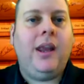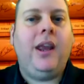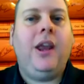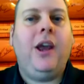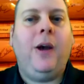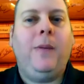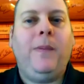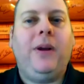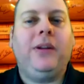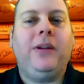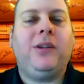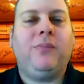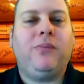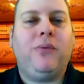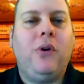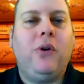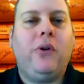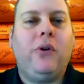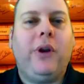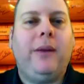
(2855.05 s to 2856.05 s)
help out the
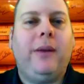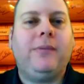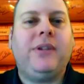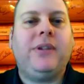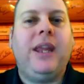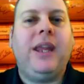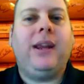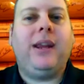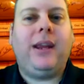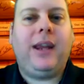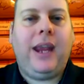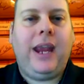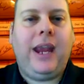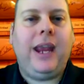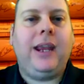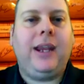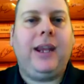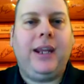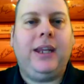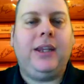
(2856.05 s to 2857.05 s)
programs that
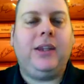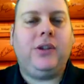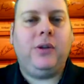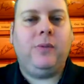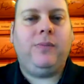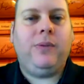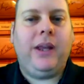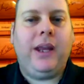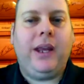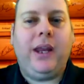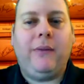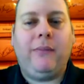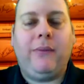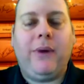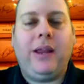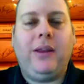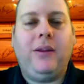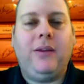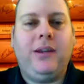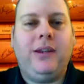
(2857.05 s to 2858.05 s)
can't get to play
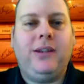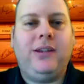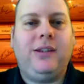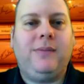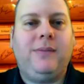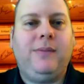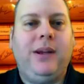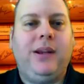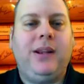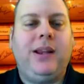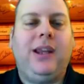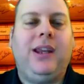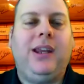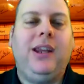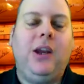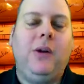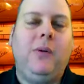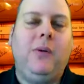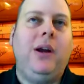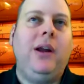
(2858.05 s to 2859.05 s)
rather than just being like,
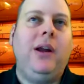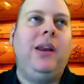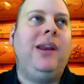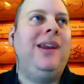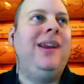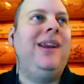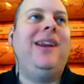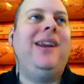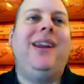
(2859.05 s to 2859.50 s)
you know what?